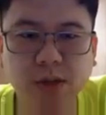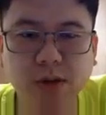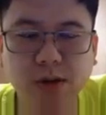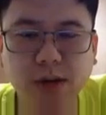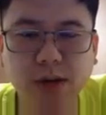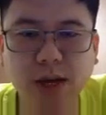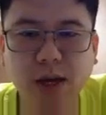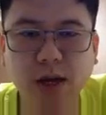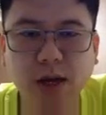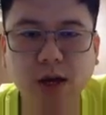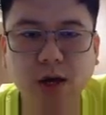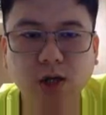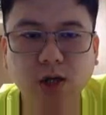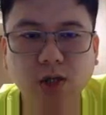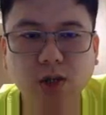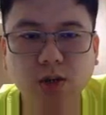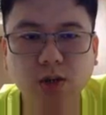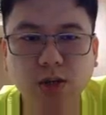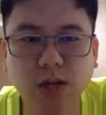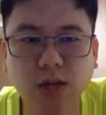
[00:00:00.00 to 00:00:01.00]
Okay,
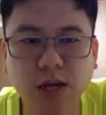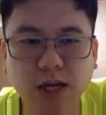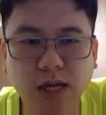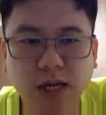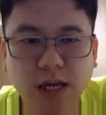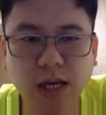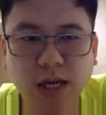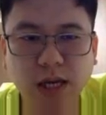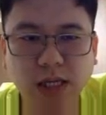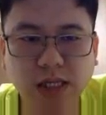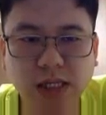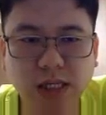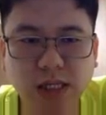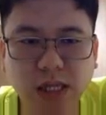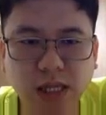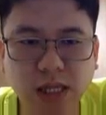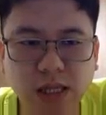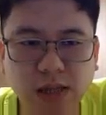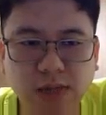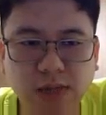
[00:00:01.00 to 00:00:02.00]
so the
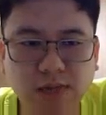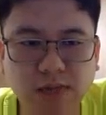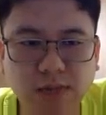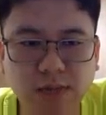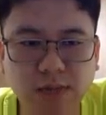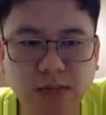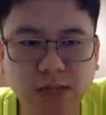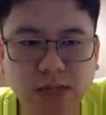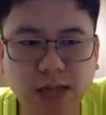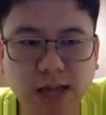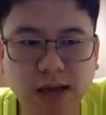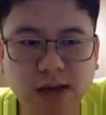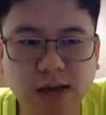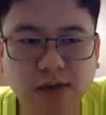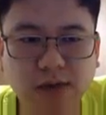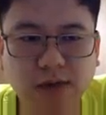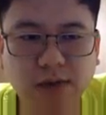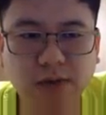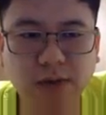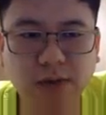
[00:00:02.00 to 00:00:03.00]
eastern side
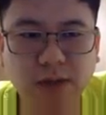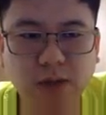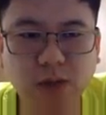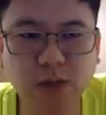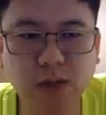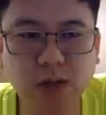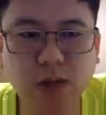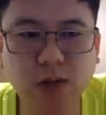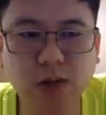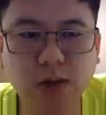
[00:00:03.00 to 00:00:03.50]
of the peninsula,